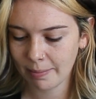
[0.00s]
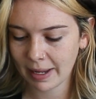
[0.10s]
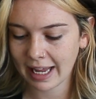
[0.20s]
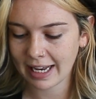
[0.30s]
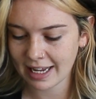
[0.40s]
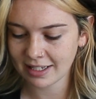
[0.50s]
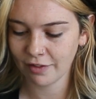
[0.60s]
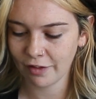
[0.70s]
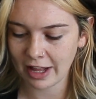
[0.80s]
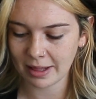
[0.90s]
can Nessa
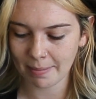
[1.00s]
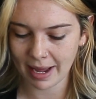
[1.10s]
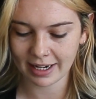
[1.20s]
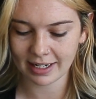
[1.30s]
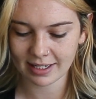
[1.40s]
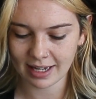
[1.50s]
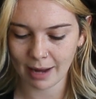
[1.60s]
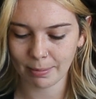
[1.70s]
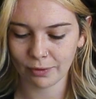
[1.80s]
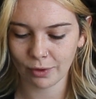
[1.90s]
find the man
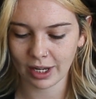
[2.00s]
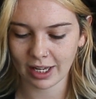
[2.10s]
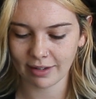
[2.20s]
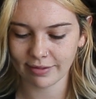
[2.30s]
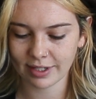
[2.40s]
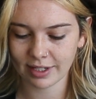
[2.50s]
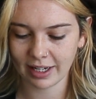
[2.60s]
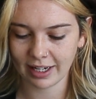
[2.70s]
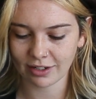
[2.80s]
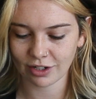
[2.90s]
inside before he gives
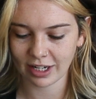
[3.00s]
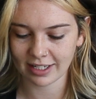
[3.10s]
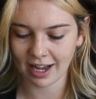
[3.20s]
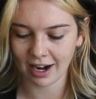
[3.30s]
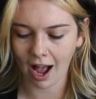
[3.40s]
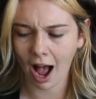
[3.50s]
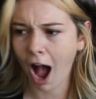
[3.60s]
in to his hunger?